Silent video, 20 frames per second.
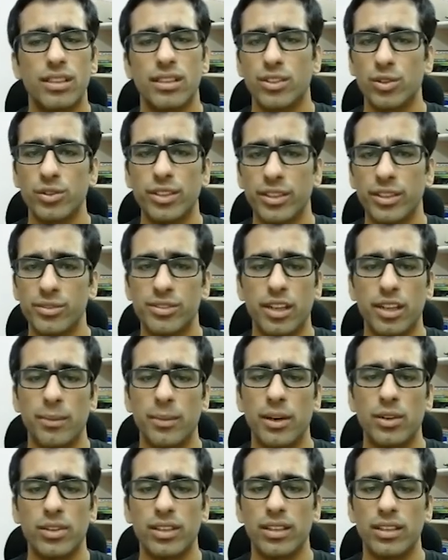to the user
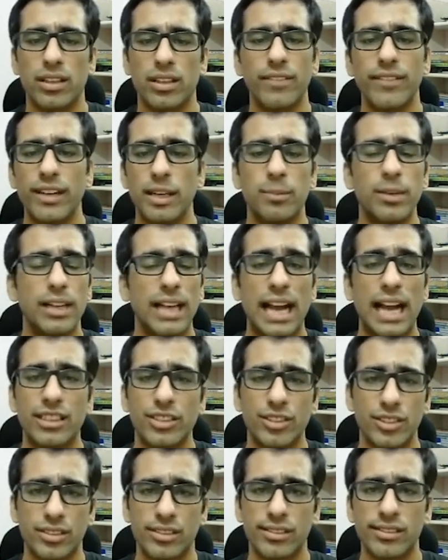about the available
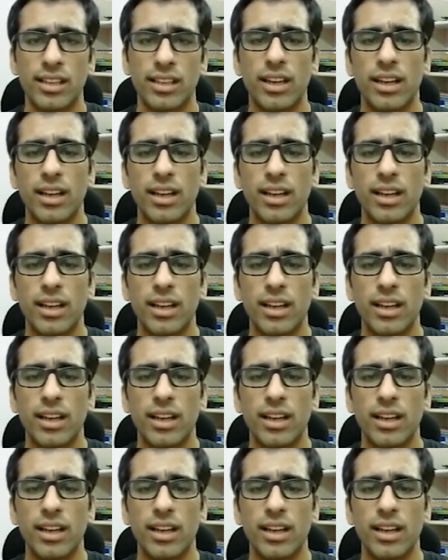actions,